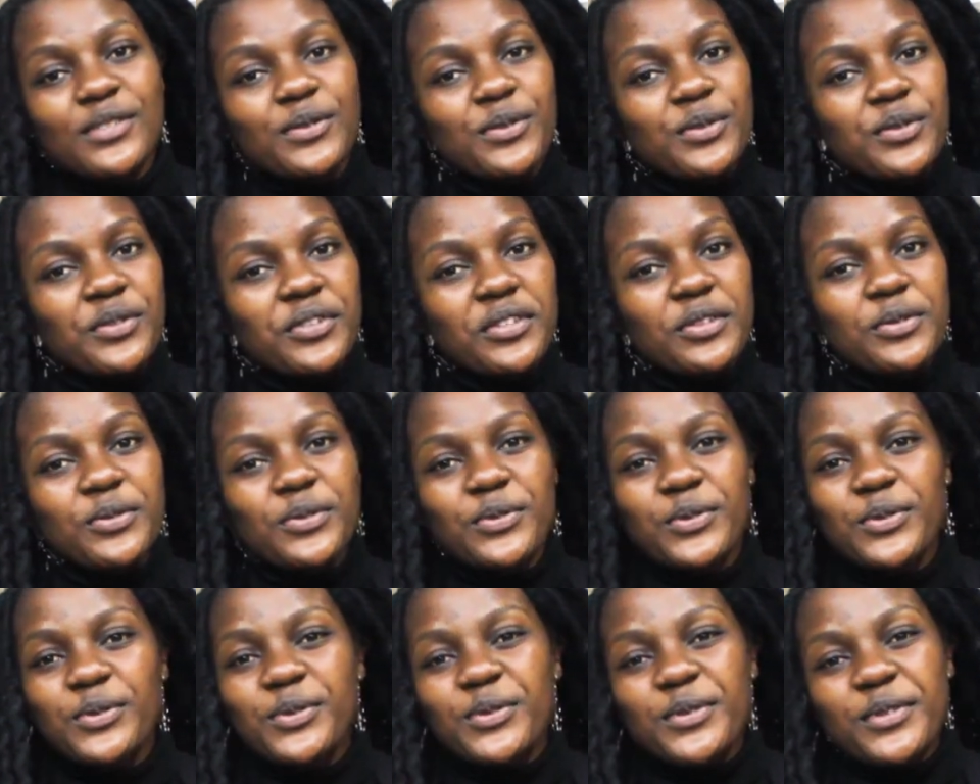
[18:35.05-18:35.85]
You know, it
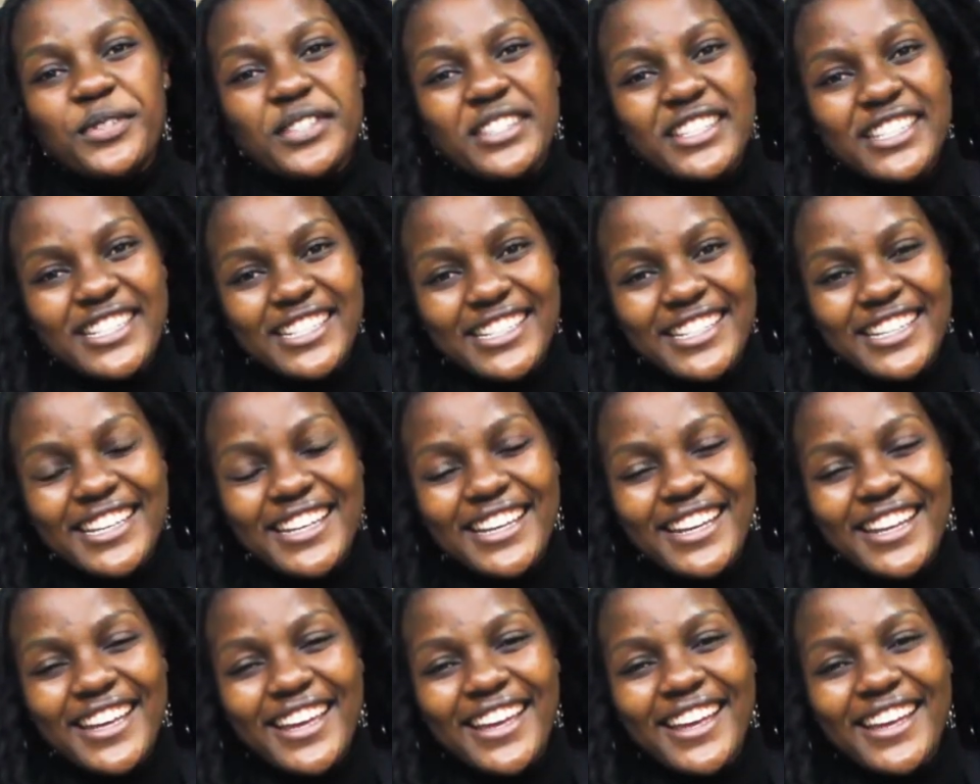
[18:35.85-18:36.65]
was so
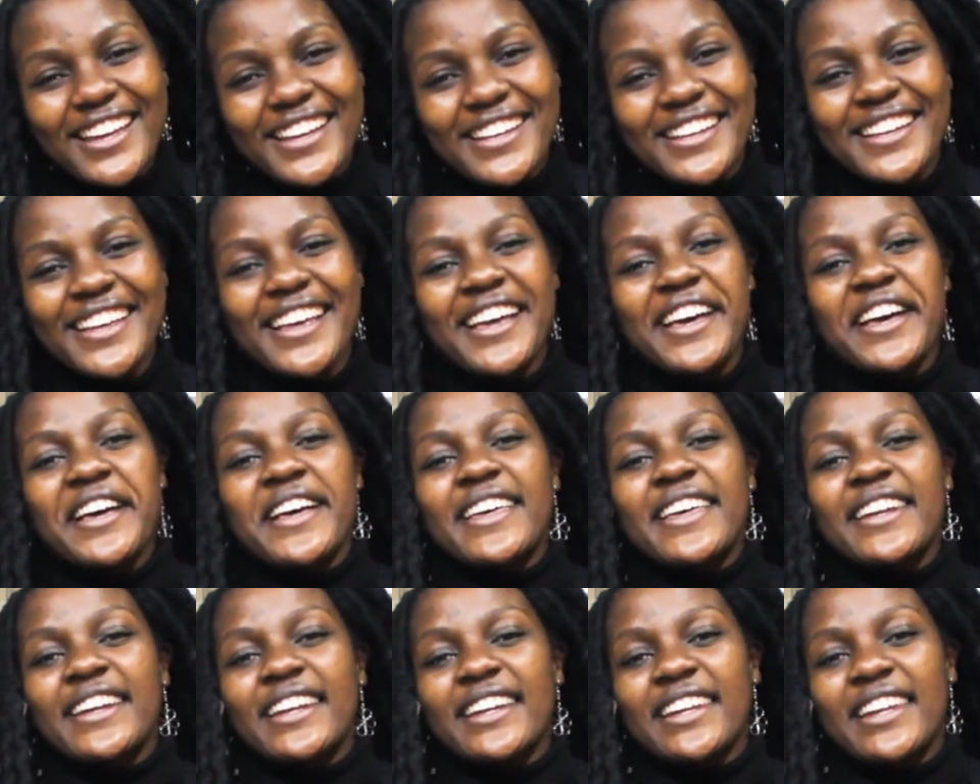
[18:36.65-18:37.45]
thrilling
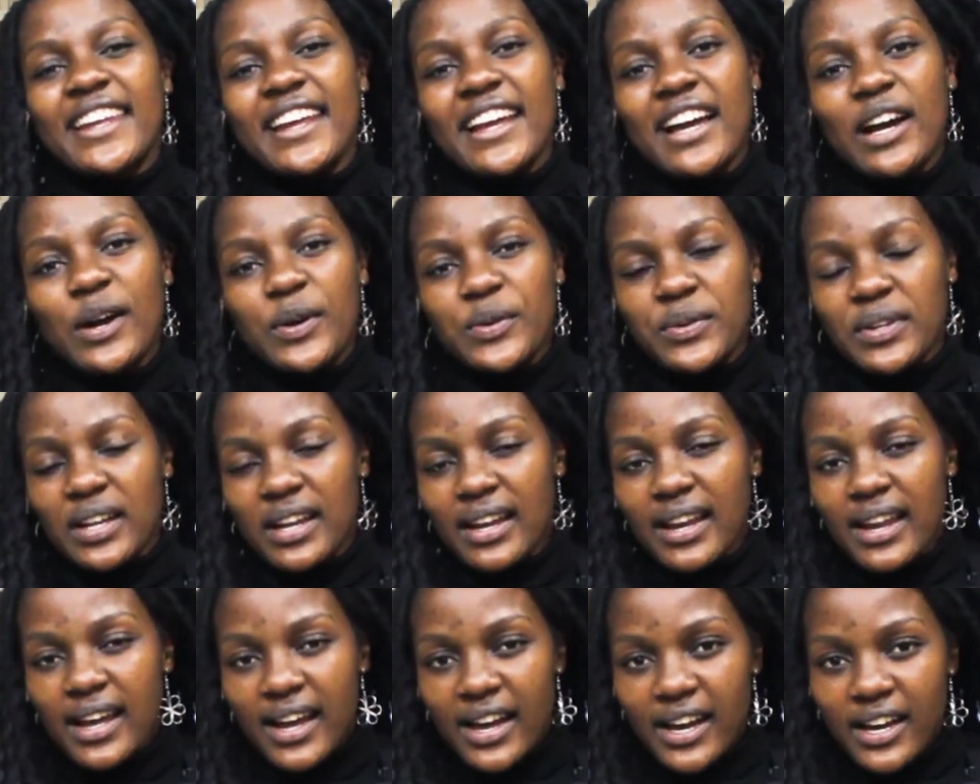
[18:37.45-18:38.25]
reading
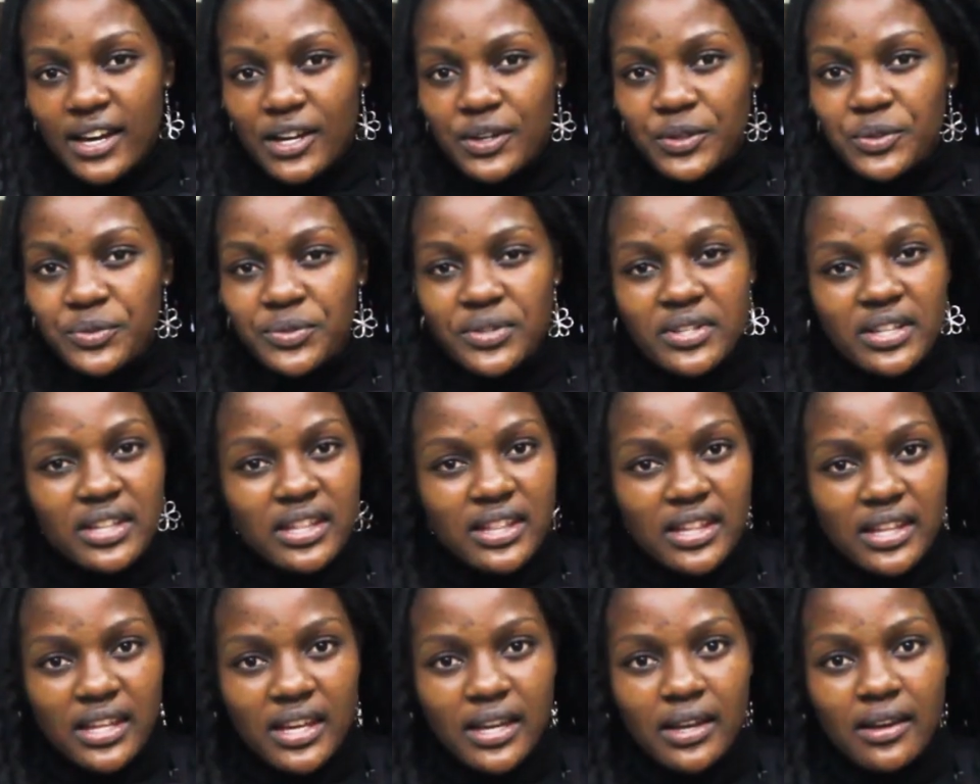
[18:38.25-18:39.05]
out loud to
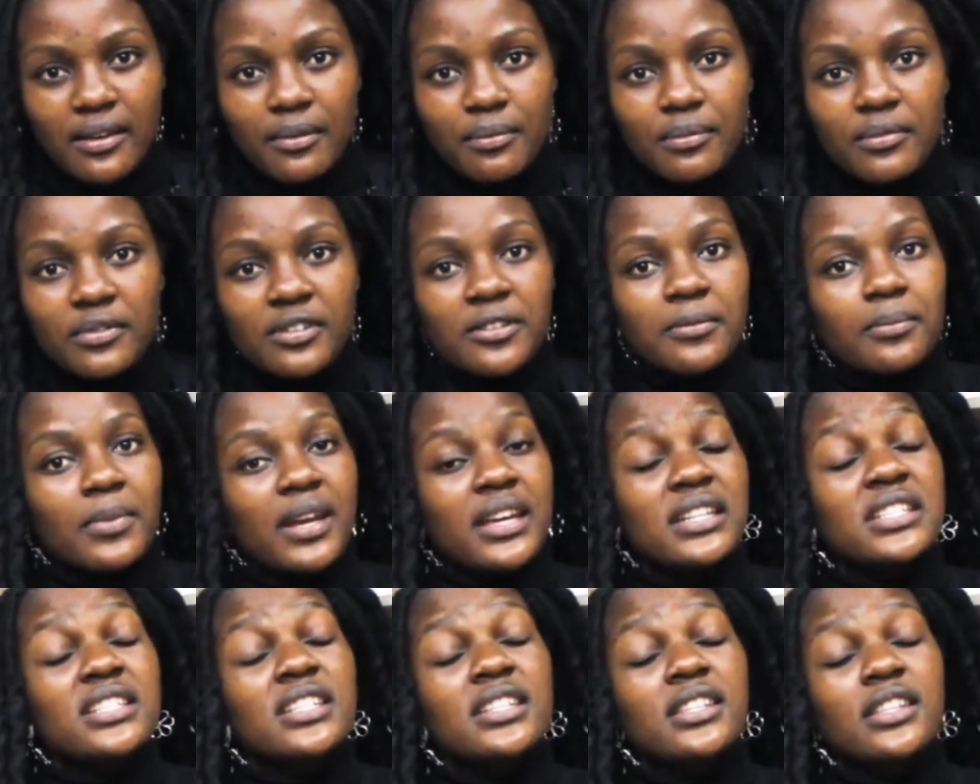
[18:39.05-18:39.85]
them,
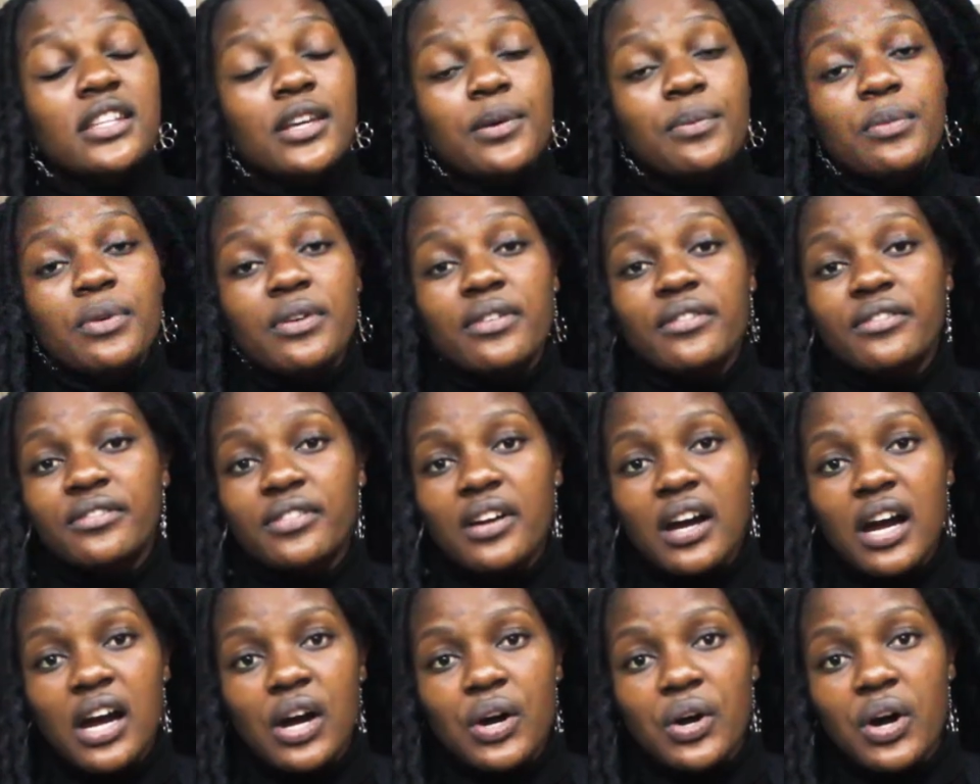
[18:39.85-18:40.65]
reminding them of
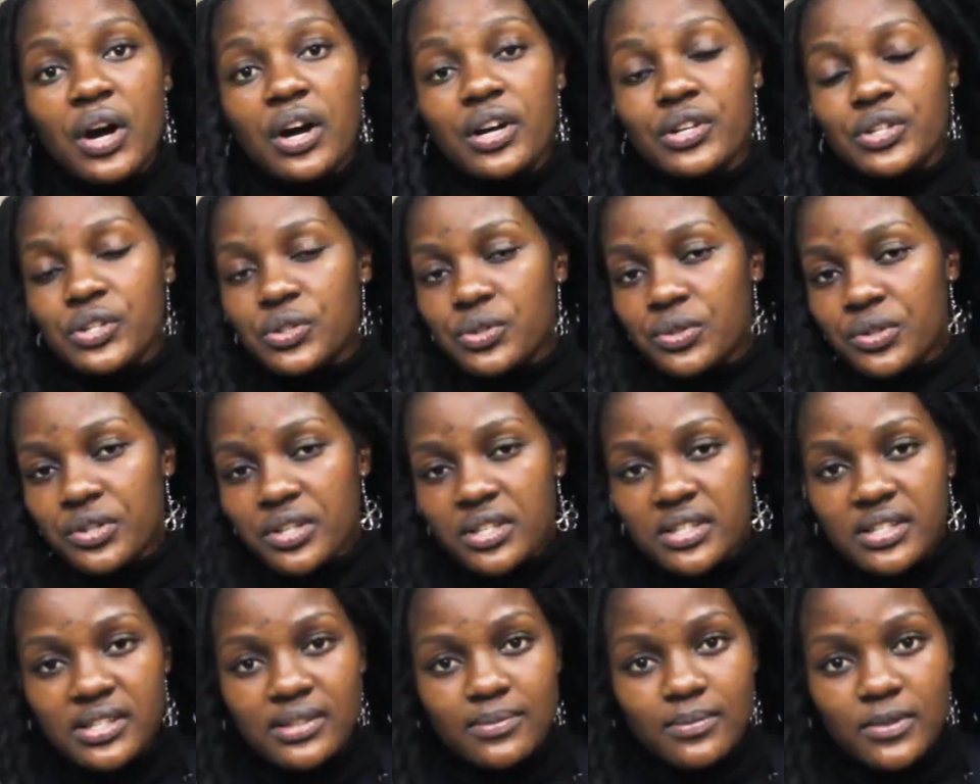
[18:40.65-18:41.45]
how our
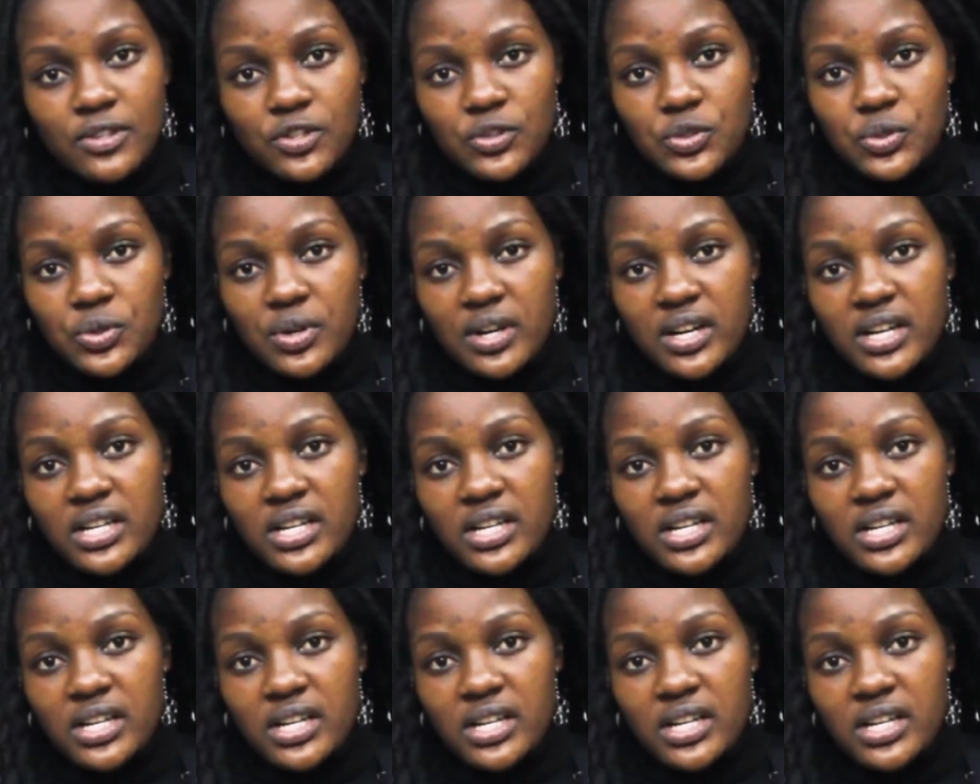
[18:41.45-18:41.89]
stories mean to